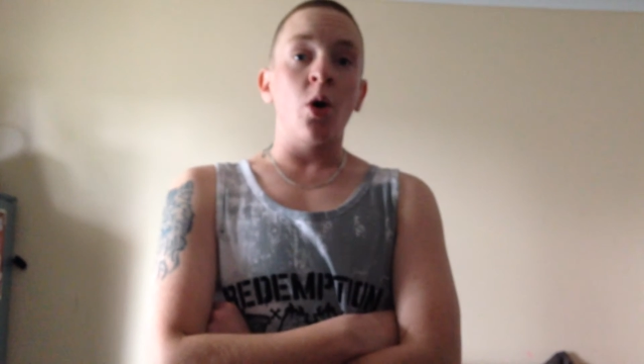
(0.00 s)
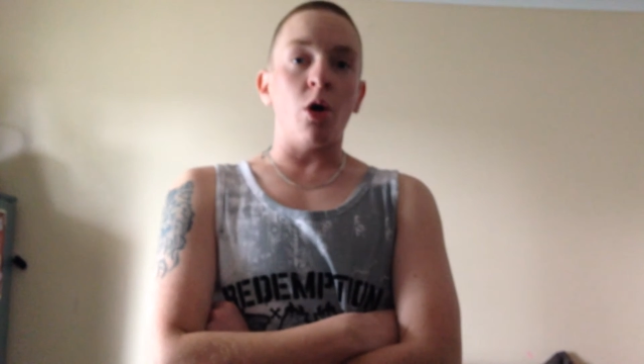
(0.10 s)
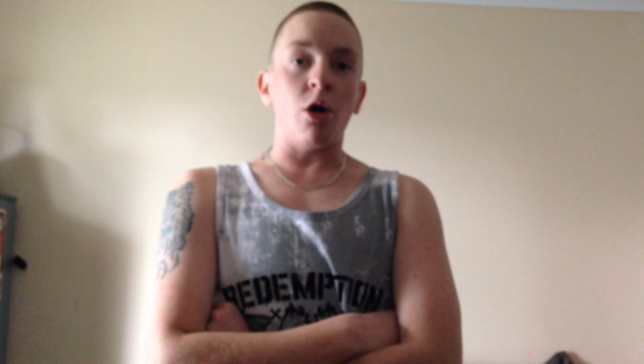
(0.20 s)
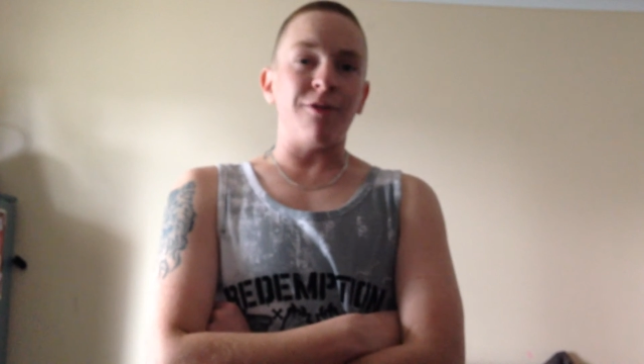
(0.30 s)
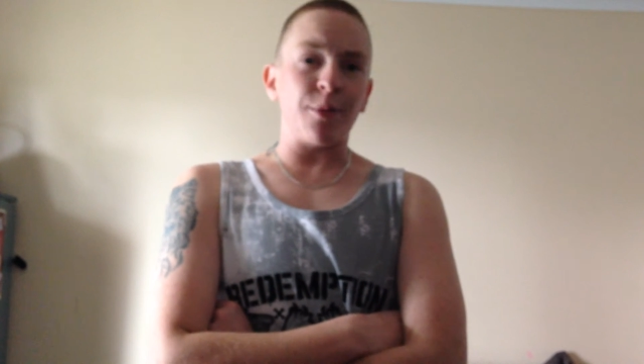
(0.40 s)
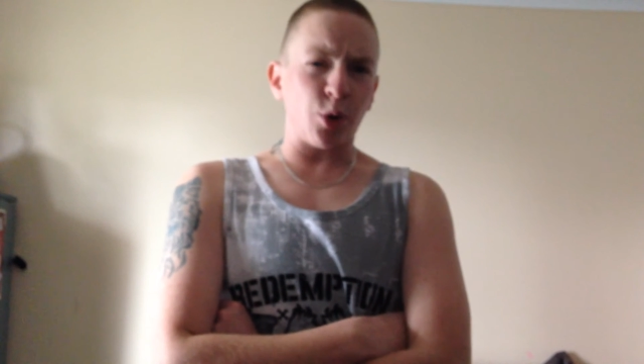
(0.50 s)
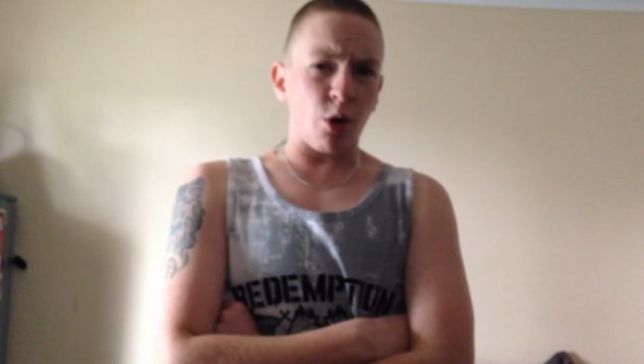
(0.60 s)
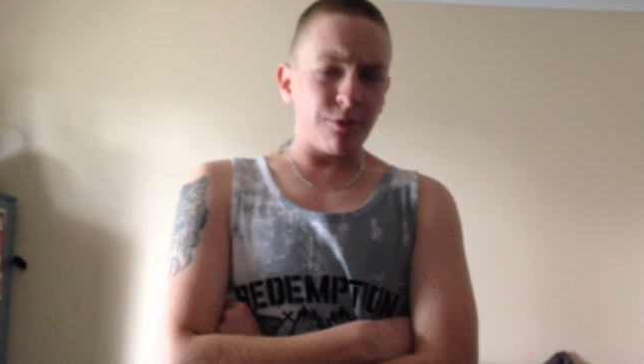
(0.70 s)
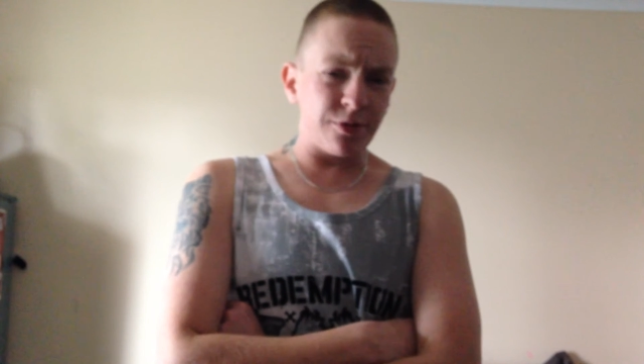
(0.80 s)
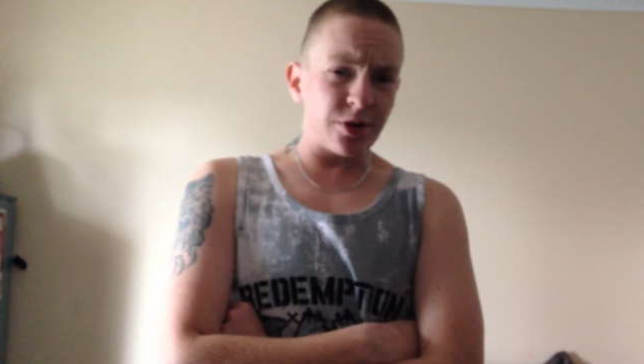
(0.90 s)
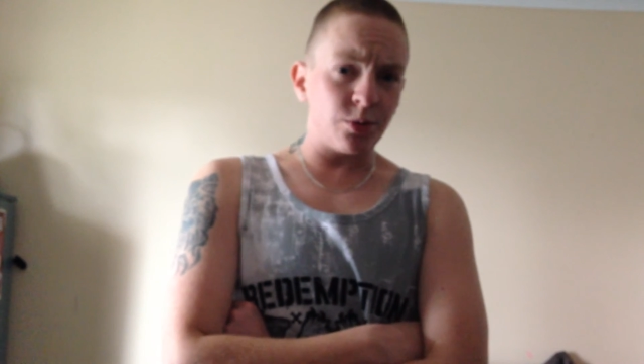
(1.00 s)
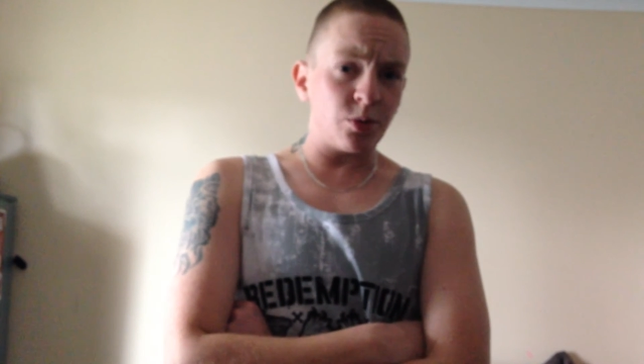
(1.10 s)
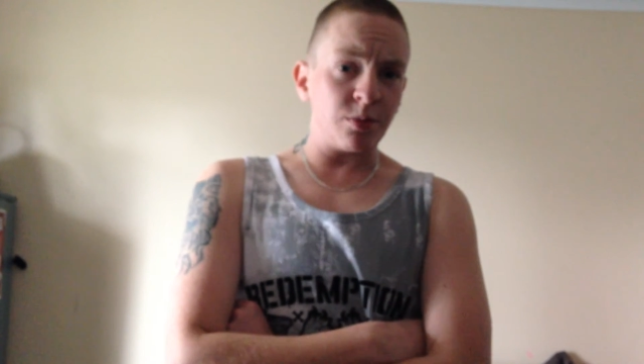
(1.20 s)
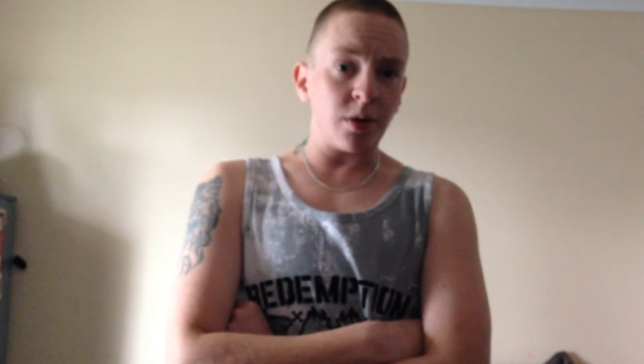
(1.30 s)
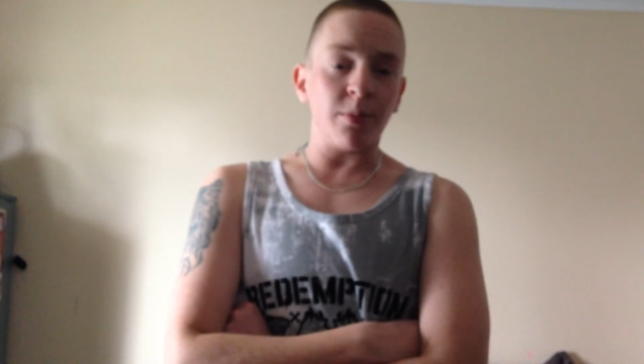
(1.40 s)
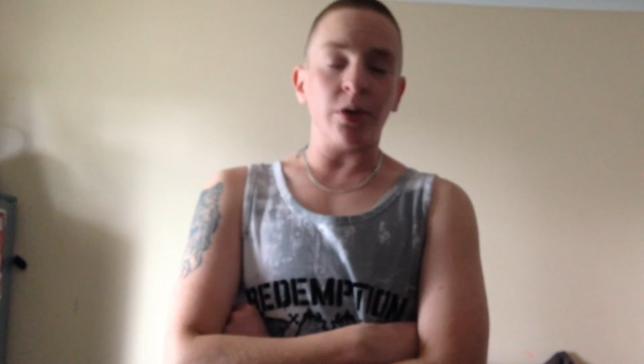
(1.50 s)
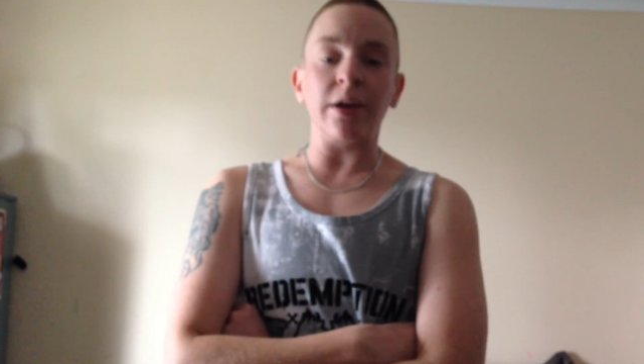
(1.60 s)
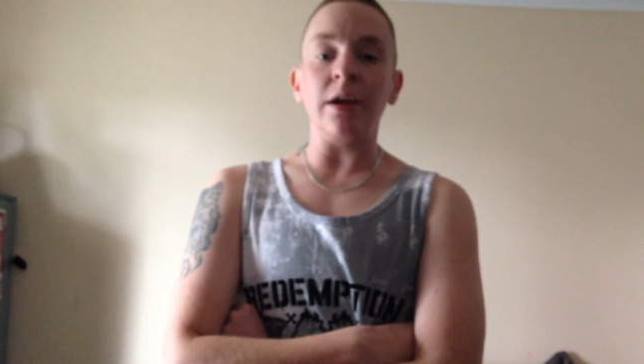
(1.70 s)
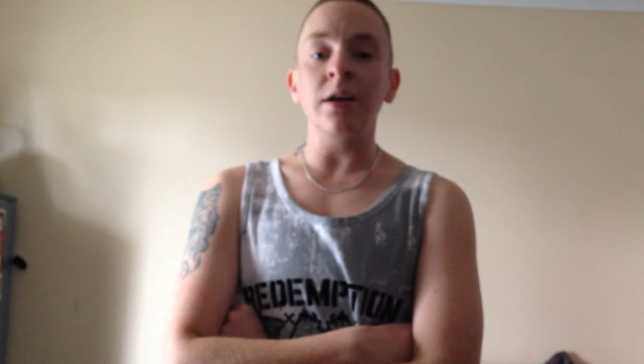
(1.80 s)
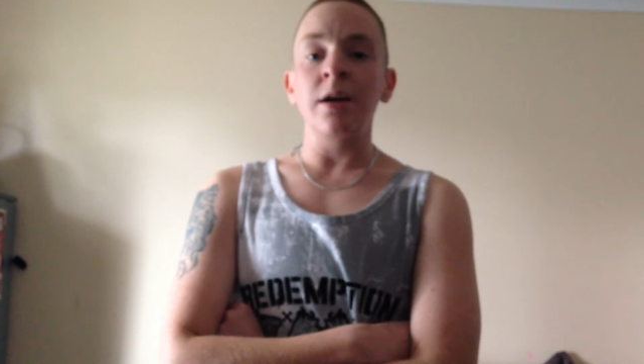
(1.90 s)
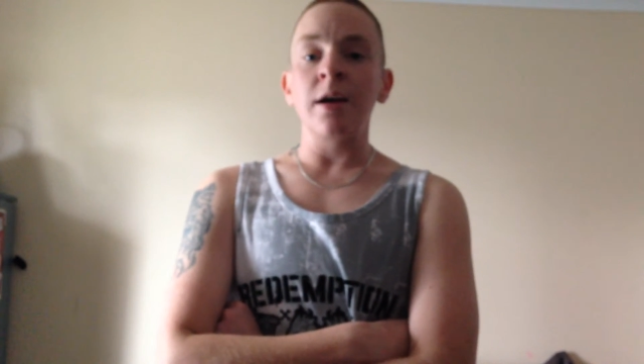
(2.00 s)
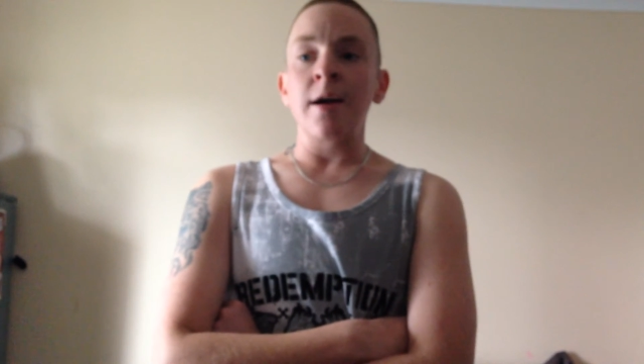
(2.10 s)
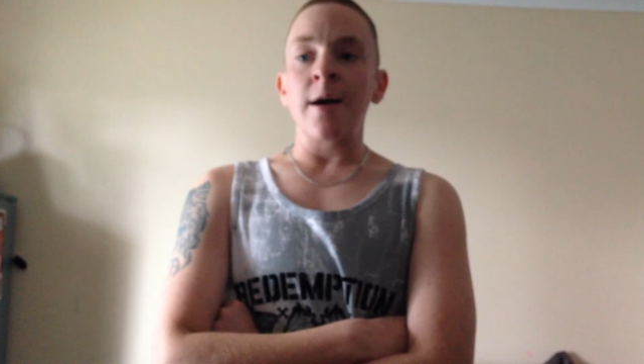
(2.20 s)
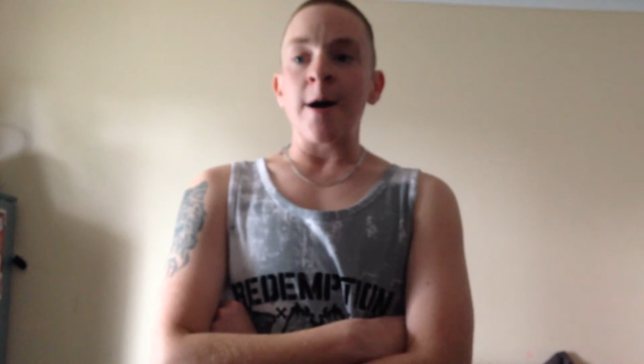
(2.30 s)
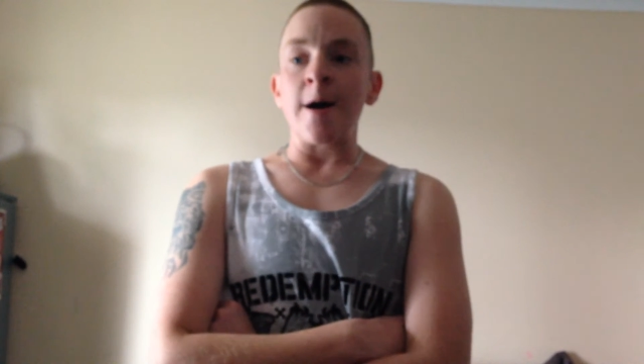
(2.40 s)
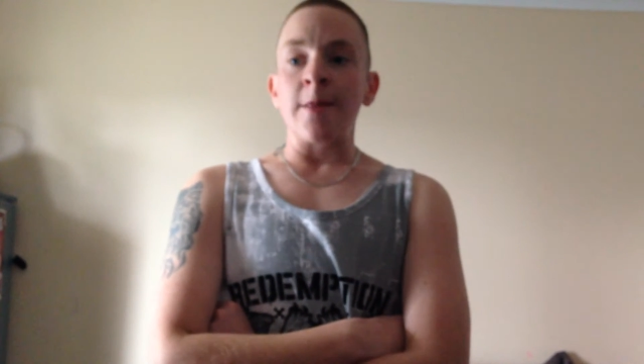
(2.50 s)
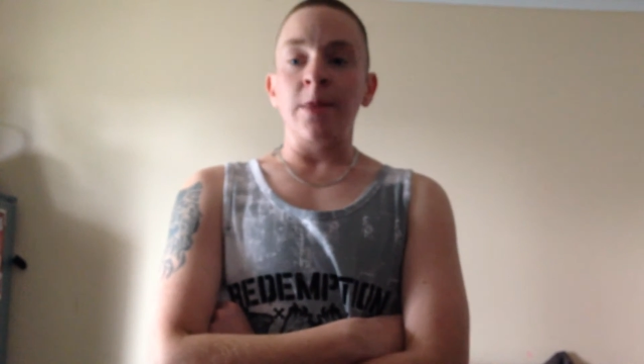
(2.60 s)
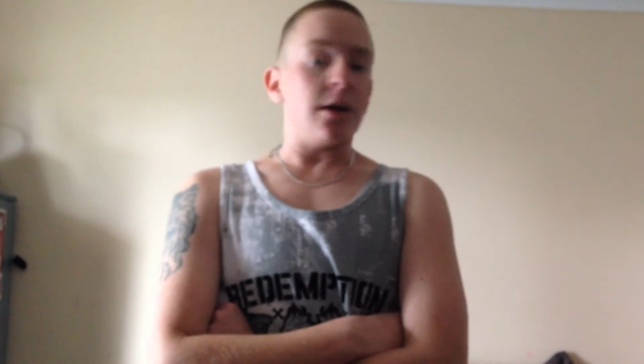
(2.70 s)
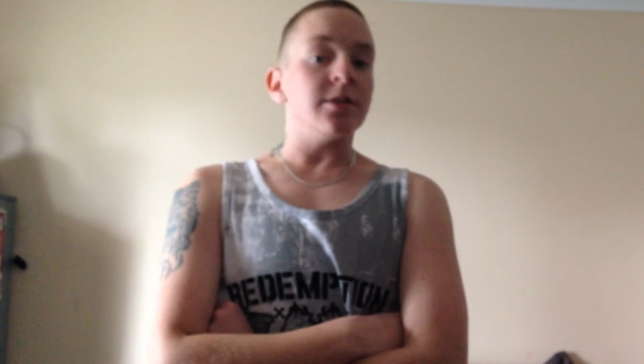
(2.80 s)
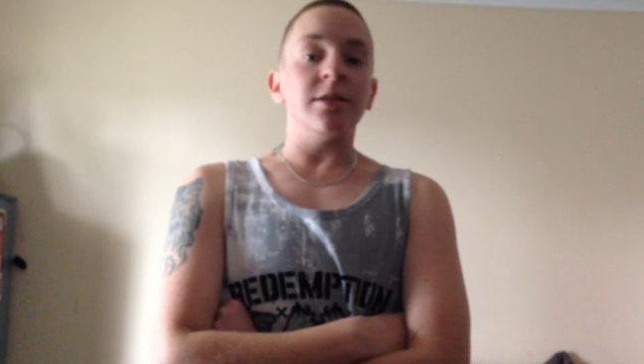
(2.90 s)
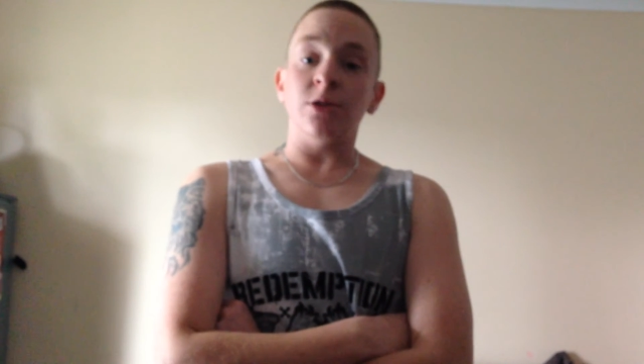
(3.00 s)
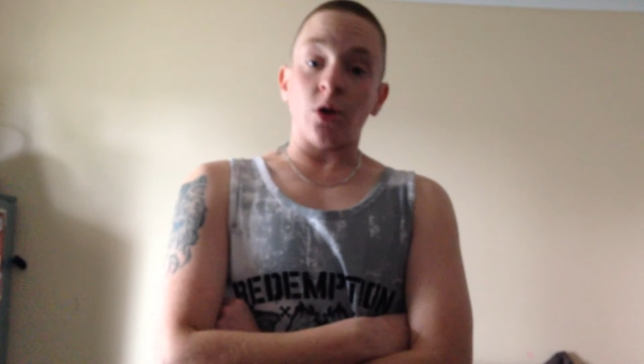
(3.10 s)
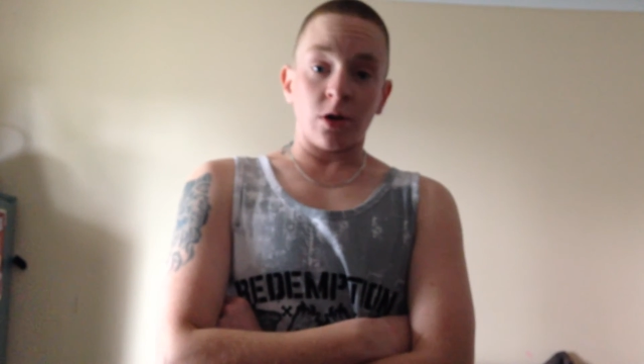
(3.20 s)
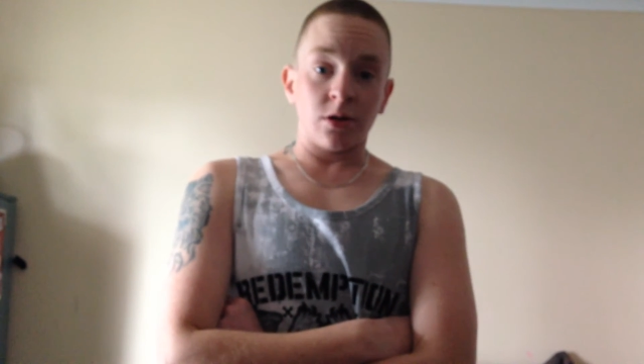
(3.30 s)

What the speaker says: or if I'm confident with my body, the answer is no.